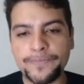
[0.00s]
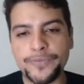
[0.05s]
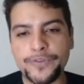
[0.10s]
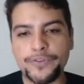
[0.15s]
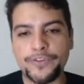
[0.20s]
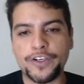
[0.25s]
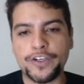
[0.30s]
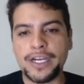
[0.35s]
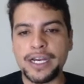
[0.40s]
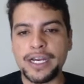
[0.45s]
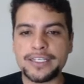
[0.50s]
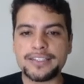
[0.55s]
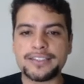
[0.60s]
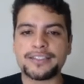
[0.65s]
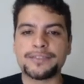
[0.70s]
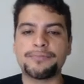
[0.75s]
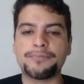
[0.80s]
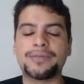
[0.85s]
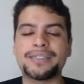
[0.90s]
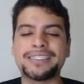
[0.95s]
for
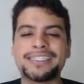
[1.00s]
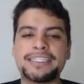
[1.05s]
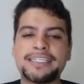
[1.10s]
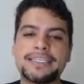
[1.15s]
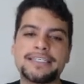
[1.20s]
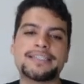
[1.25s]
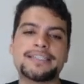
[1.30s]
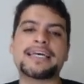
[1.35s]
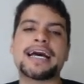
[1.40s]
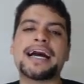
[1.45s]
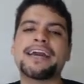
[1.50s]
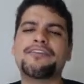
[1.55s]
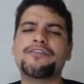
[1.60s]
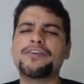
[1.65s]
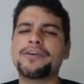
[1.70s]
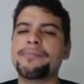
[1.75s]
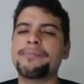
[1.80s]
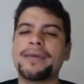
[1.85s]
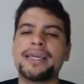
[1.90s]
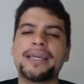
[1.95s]
us. But this I
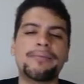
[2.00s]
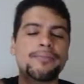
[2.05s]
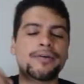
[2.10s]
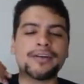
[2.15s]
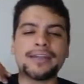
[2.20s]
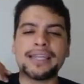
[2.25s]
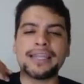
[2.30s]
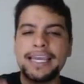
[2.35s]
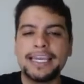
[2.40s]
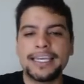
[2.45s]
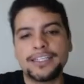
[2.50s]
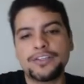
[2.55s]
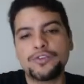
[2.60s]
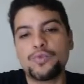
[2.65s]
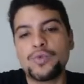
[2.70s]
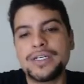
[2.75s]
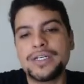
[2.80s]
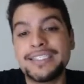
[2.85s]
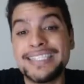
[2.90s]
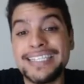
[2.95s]
remember like it
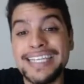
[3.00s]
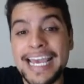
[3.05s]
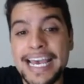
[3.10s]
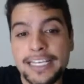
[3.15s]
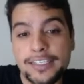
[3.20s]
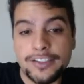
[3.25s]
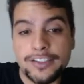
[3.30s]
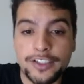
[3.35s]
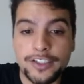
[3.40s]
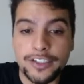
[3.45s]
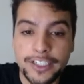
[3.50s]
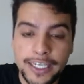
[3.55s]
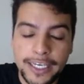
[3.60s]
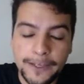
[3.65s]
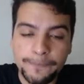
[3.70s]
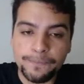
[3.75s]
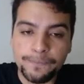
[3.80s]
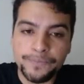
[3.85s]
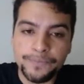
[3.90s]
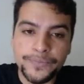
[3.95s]
was yesterday.
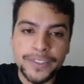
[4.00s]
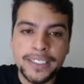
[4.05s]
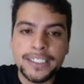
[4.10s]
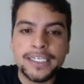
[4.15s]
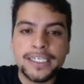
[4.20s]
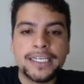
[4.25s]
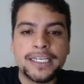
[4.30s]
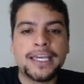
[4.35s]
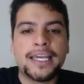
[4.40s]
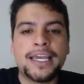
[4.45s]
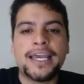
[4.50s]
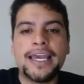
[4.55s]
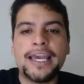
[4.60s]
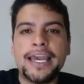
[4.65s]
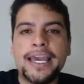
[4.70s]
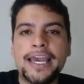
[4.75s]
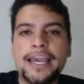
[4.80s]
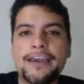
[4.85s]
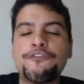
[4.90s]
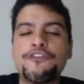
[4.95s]

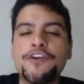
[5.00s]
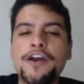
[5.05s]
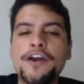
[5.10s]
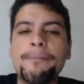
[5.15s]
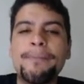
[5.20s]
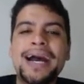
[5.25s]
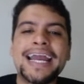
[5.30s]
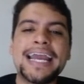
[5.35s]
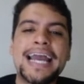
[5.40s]
Uh, from my